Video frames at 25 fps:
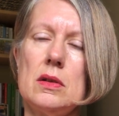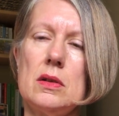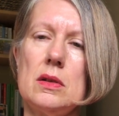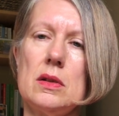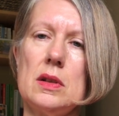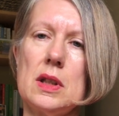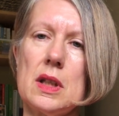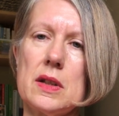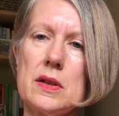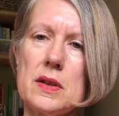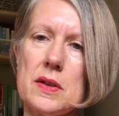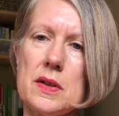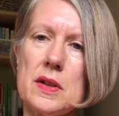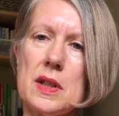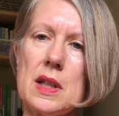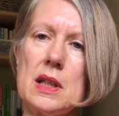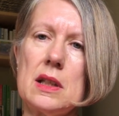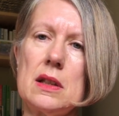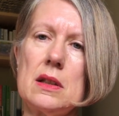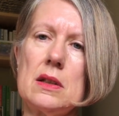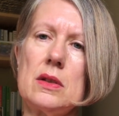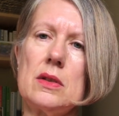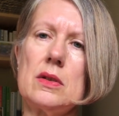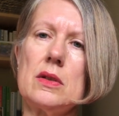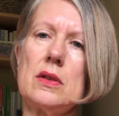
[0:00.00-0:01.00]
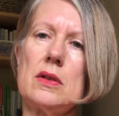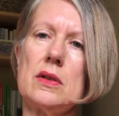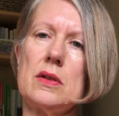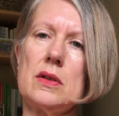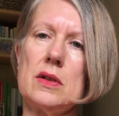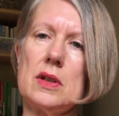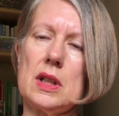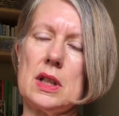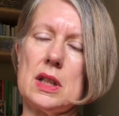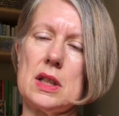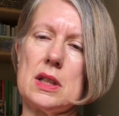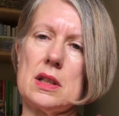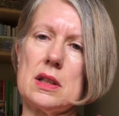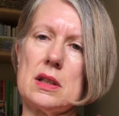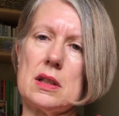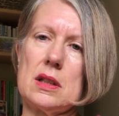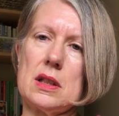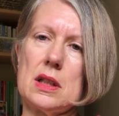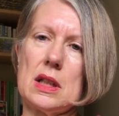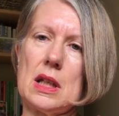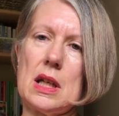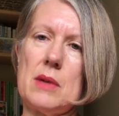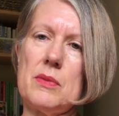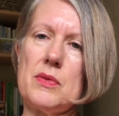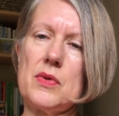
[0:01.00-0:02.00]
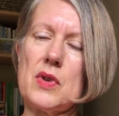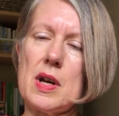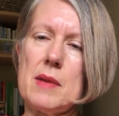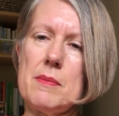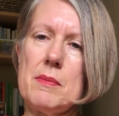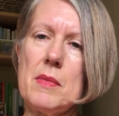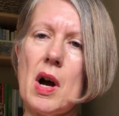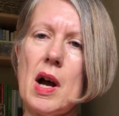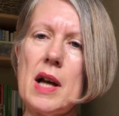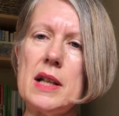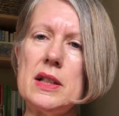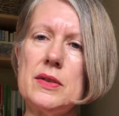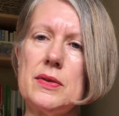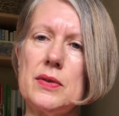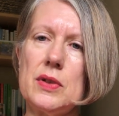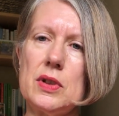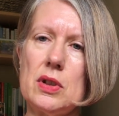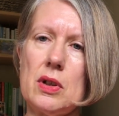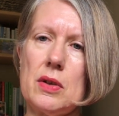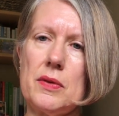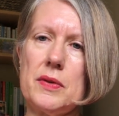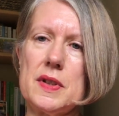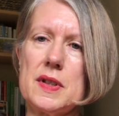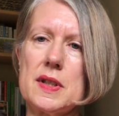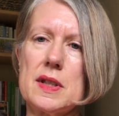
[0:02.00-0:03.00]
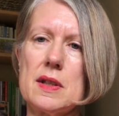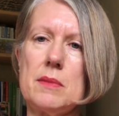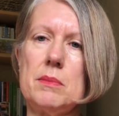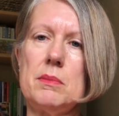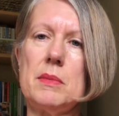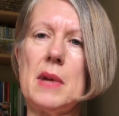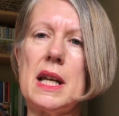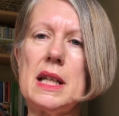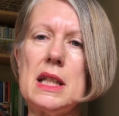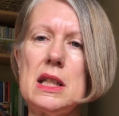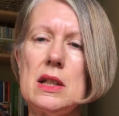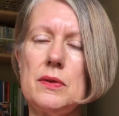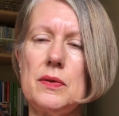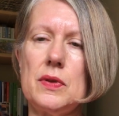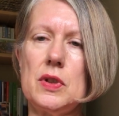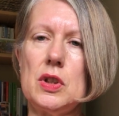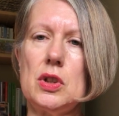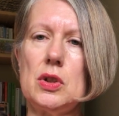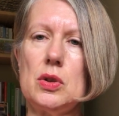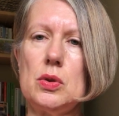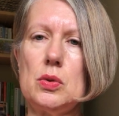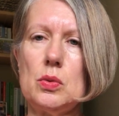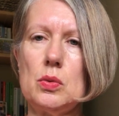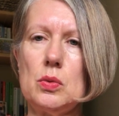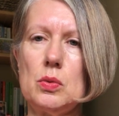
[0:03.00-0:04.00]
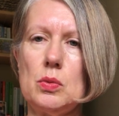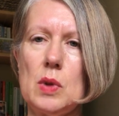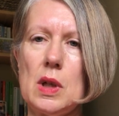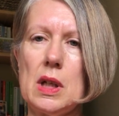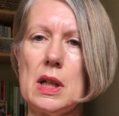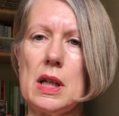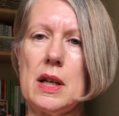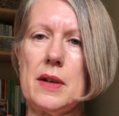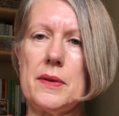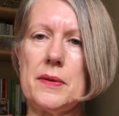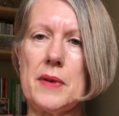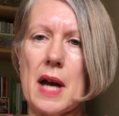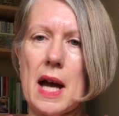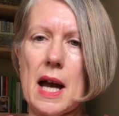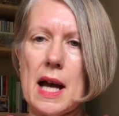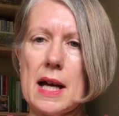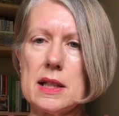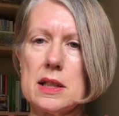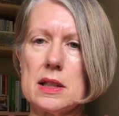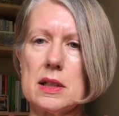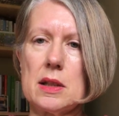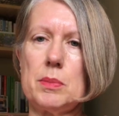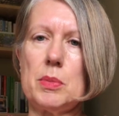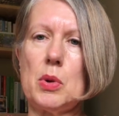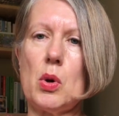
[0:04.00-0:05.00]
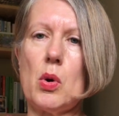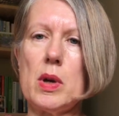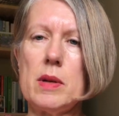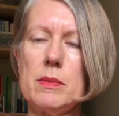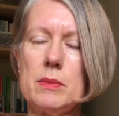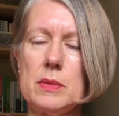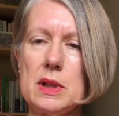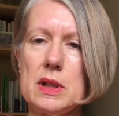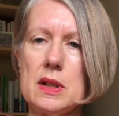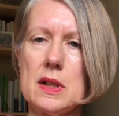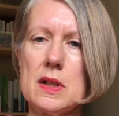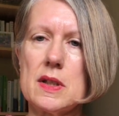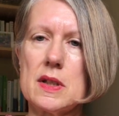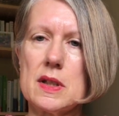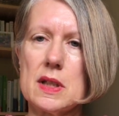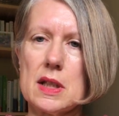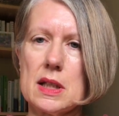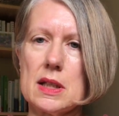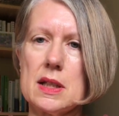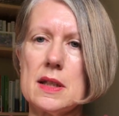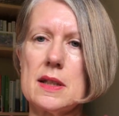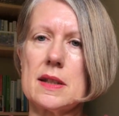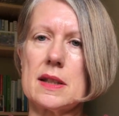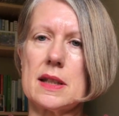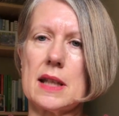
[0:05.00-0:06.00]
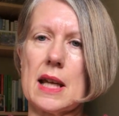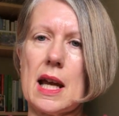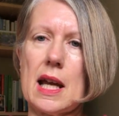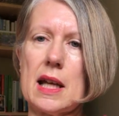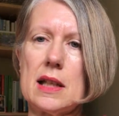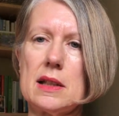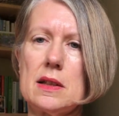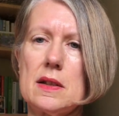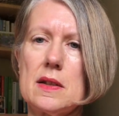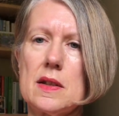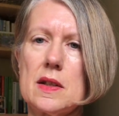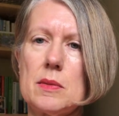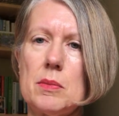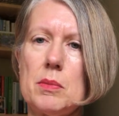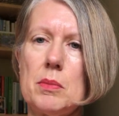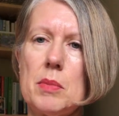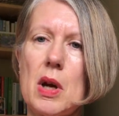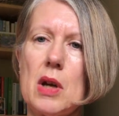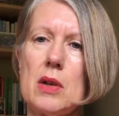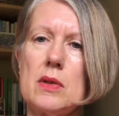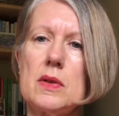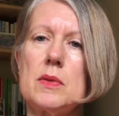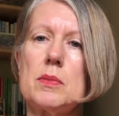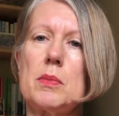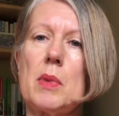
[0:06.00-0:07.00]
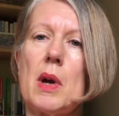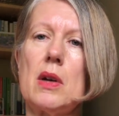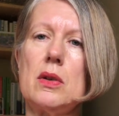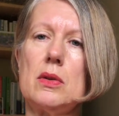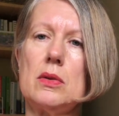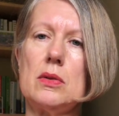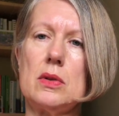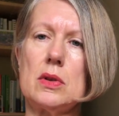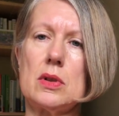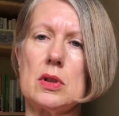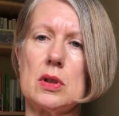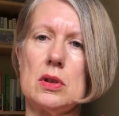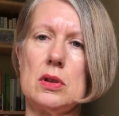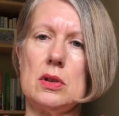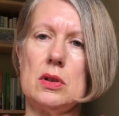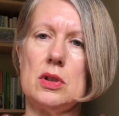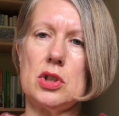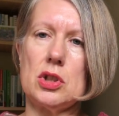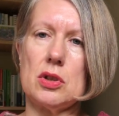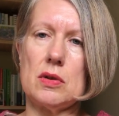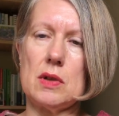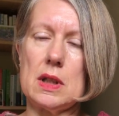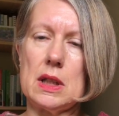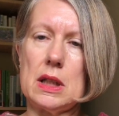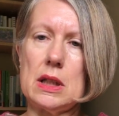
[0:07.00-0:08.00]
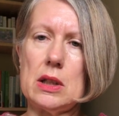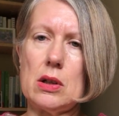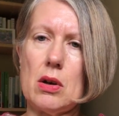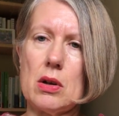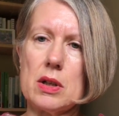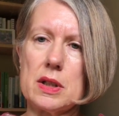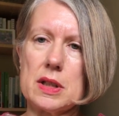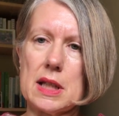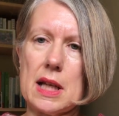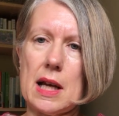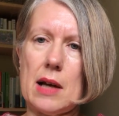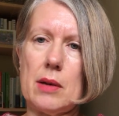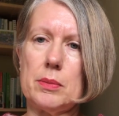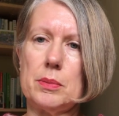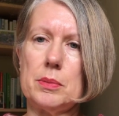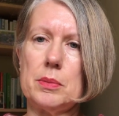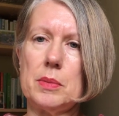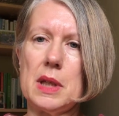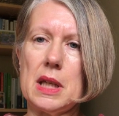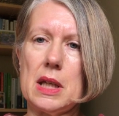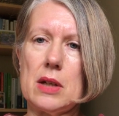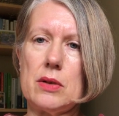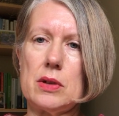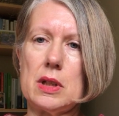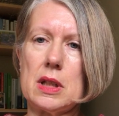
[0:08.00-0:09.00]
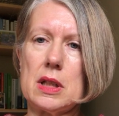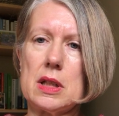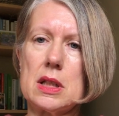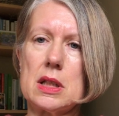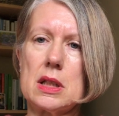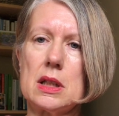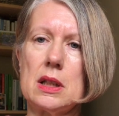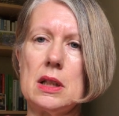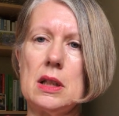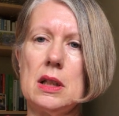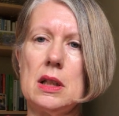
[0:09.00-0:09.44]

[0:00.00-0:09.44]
The other thing that I'm very mindful of is that many of you will have had appointments and scans postponed during the lockdown period.